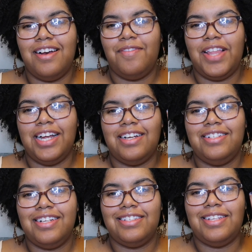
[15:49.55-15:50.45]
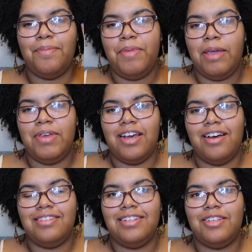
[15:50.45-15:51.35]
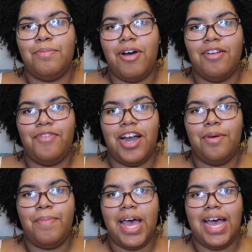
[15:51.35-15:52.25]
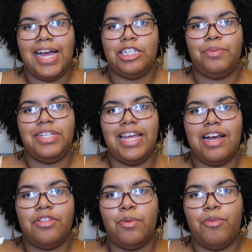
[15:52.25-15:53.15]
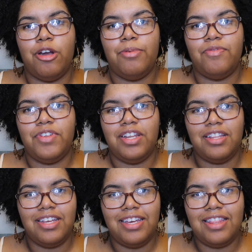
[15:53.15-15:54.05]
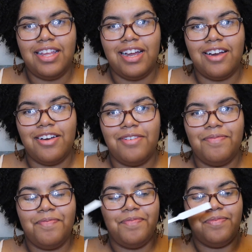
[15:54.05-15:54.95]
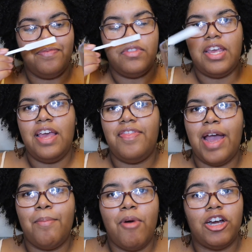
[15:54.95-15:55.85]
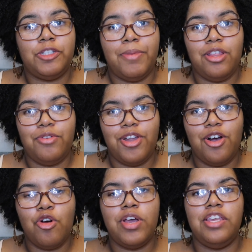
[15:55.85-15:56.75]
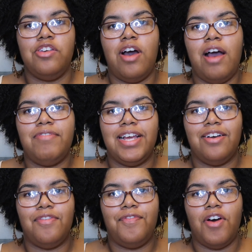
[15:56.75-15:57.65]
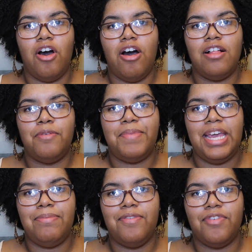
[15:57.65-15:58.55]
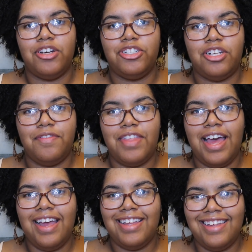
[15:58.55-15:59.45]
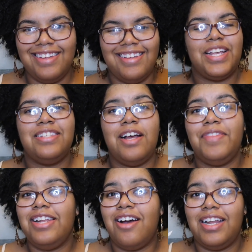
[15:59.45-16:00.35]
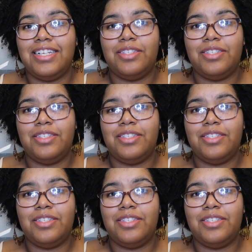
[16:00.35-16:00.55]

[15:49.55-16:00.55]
of like a distant baby cousin to Bonfire Bash, but take out the bourbon vanilla in there and that marshmallow note, and you'll have like a fall baby version of that. It's definitely not as